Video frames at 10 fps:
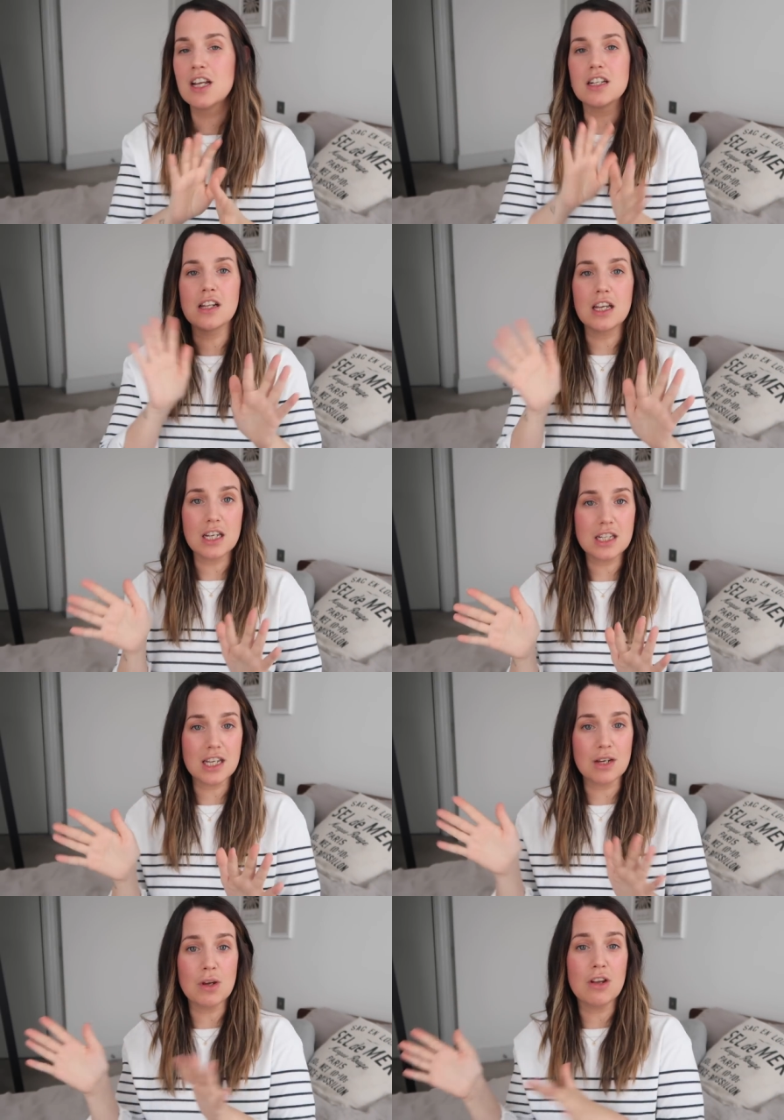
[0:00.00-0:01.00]
Because like I
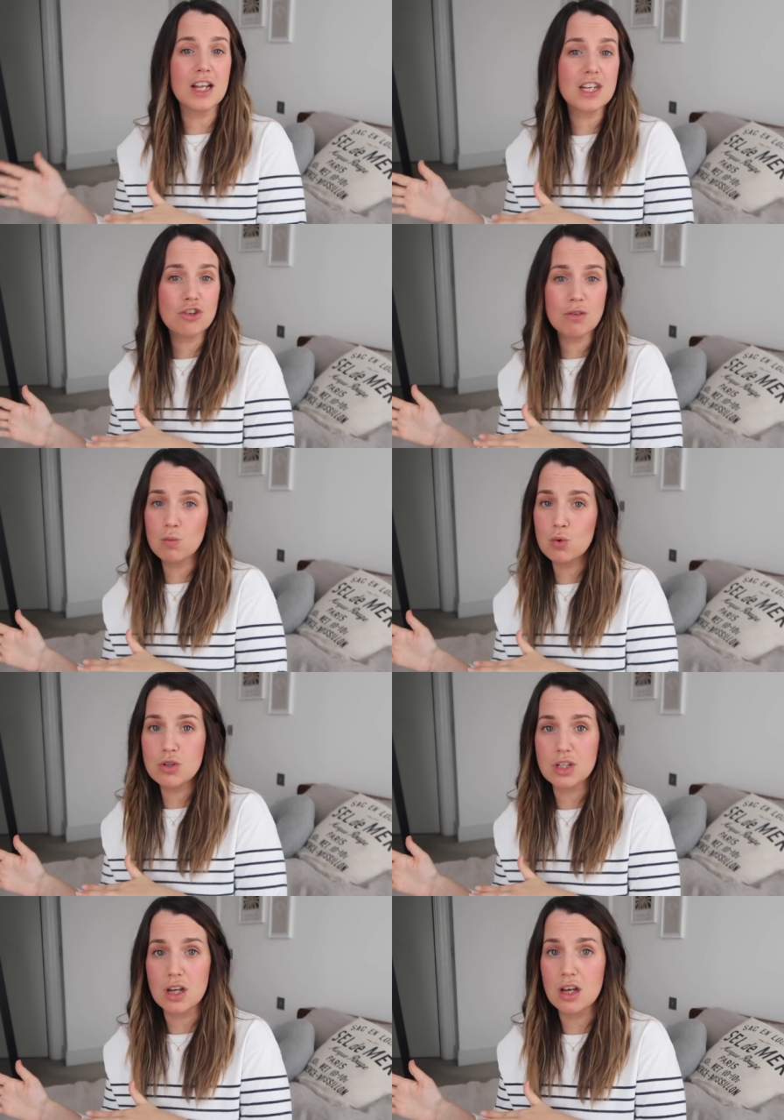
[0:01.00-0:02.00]
say, unless you're in
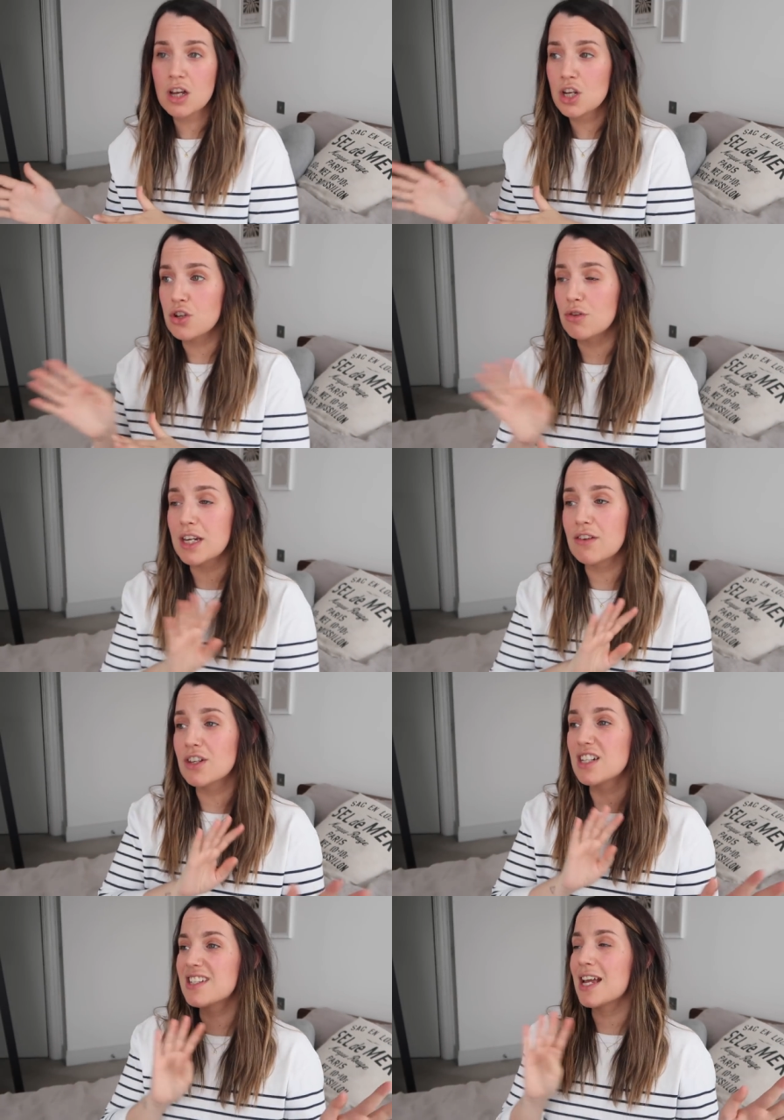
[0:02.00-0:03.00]
water, don't
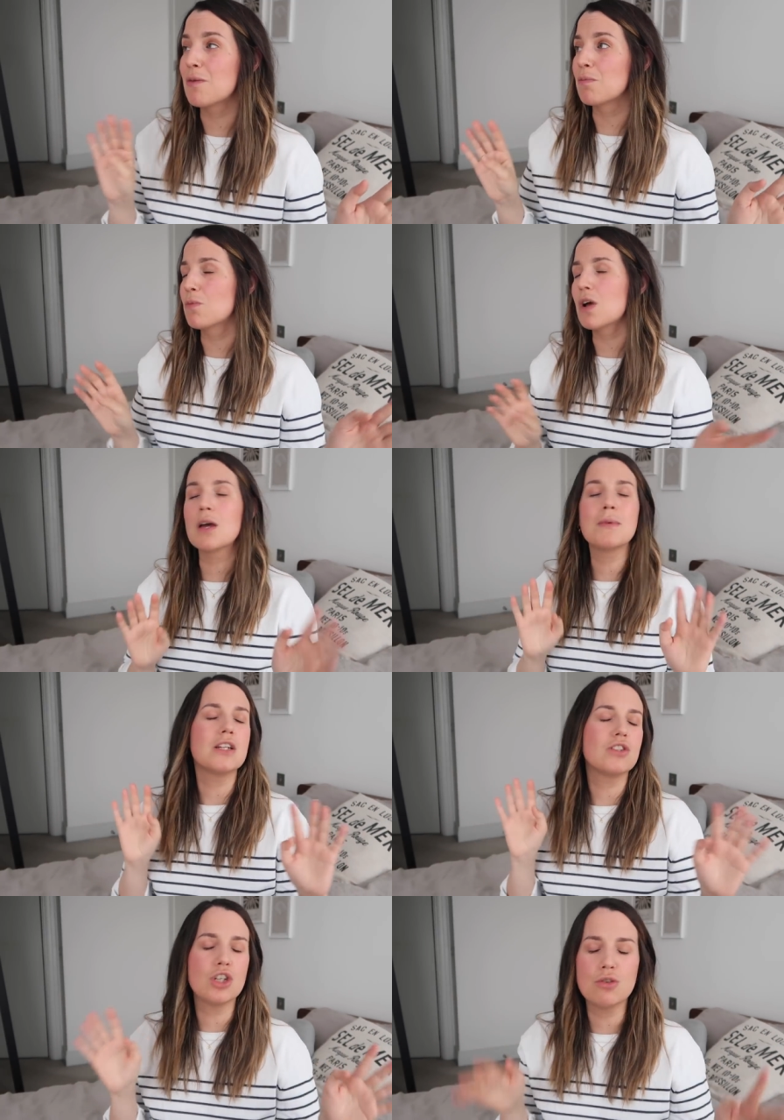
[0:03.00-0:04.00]
even attempt. Well, I
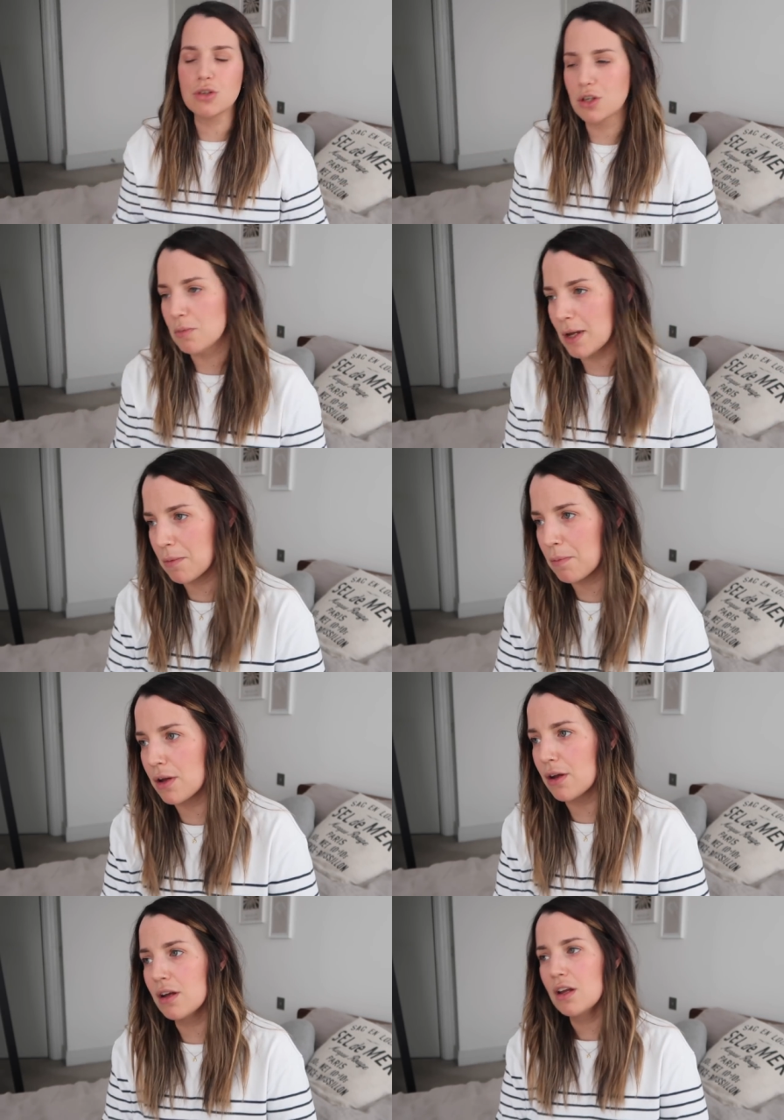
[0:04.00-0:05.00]
mean, you do you, babe.
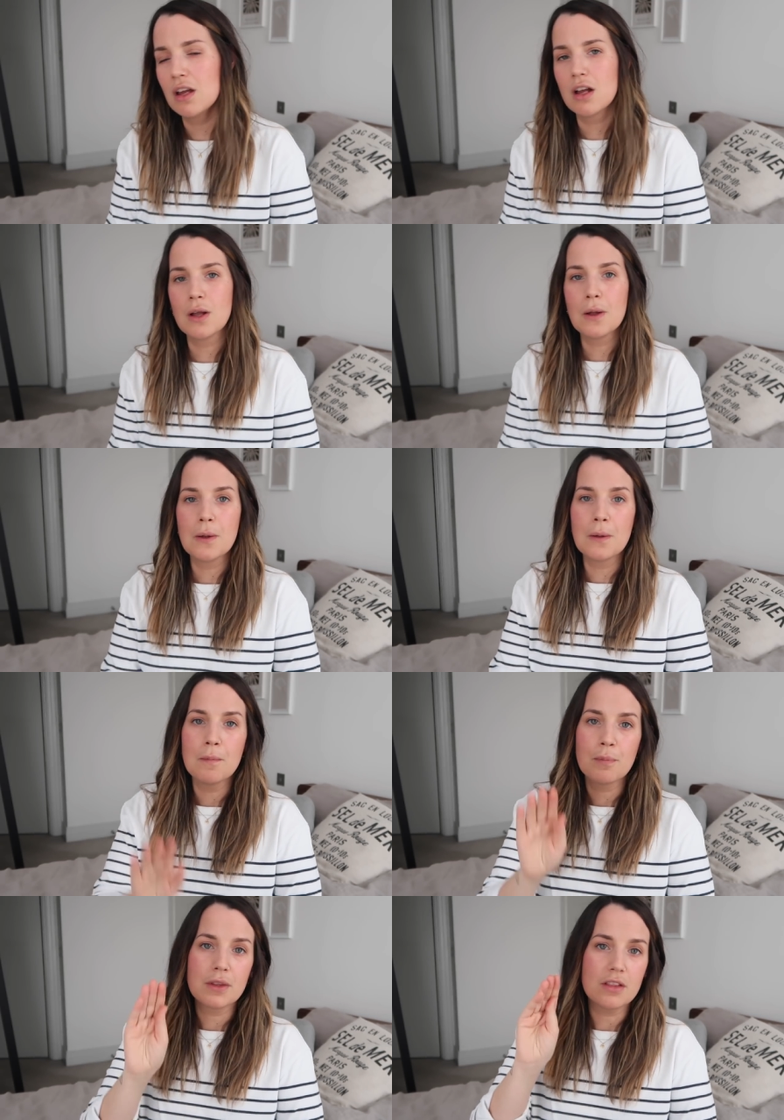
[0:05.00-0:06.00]
But
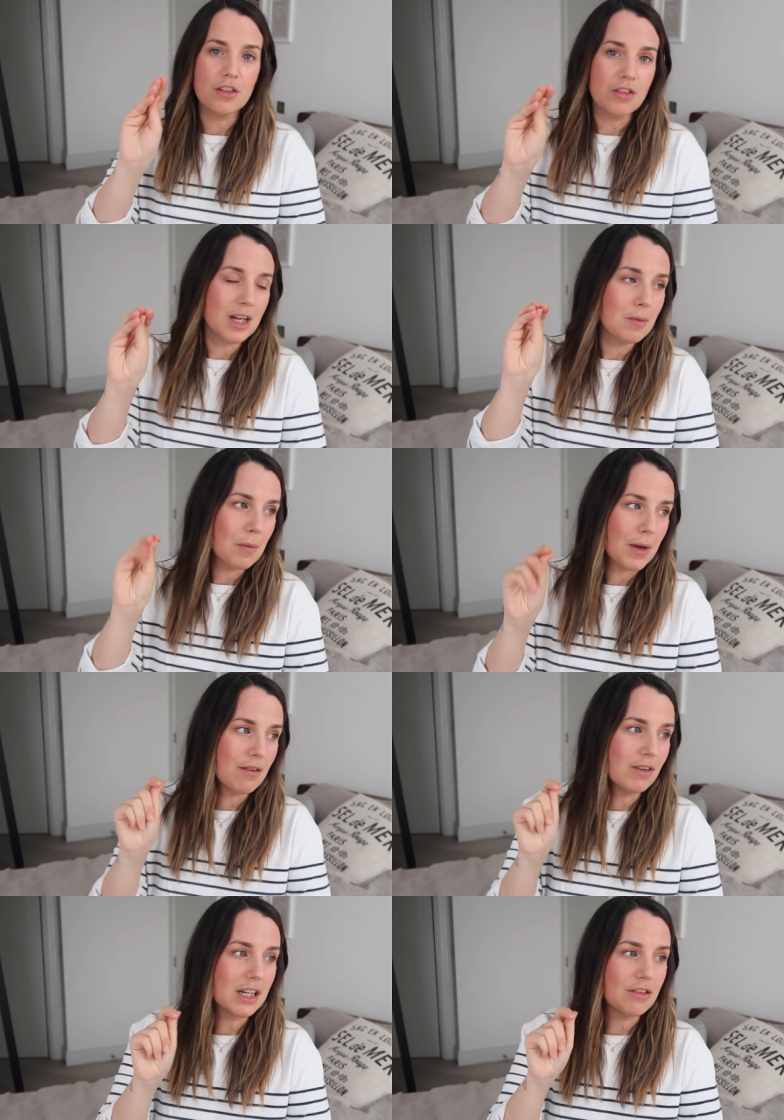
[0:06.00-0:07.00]
the thing about
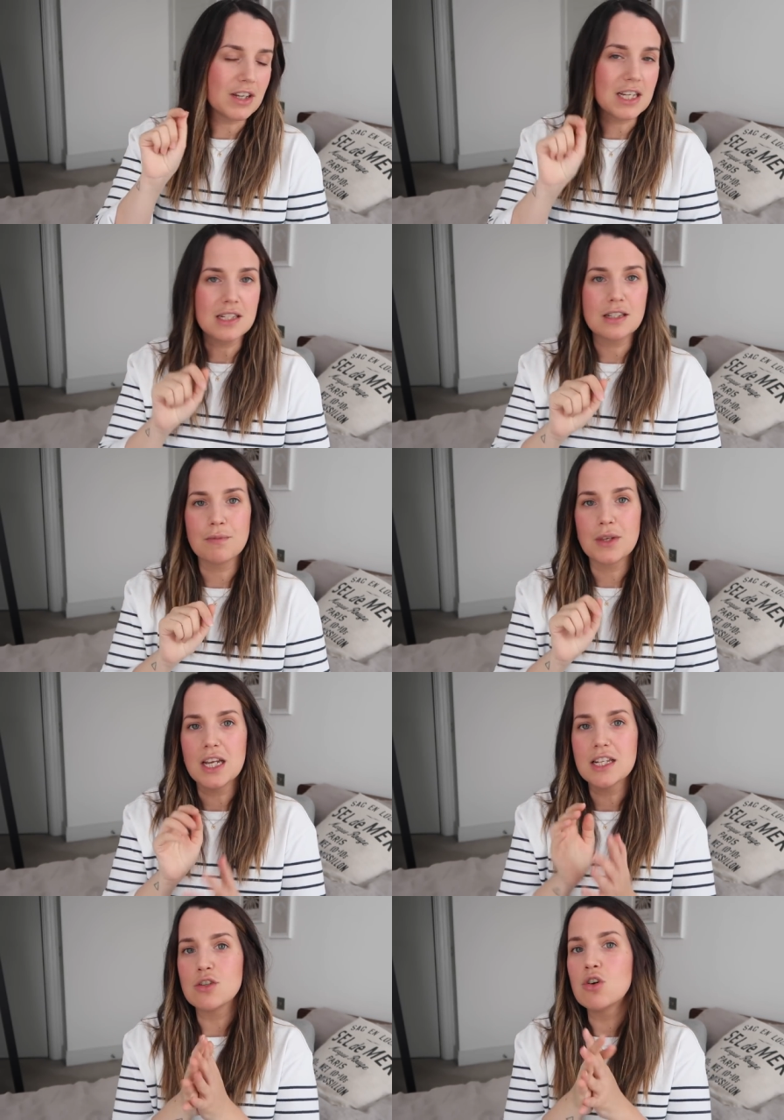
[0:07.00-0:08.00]
pain relief is
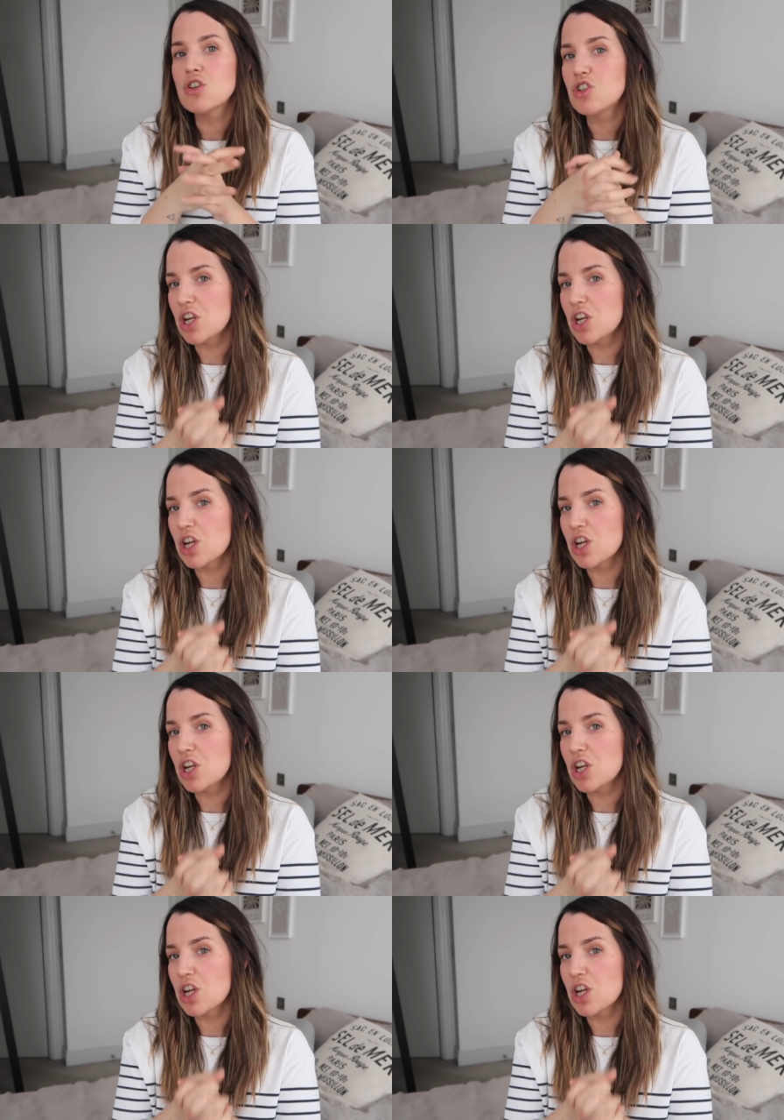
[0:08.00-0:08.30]
it's not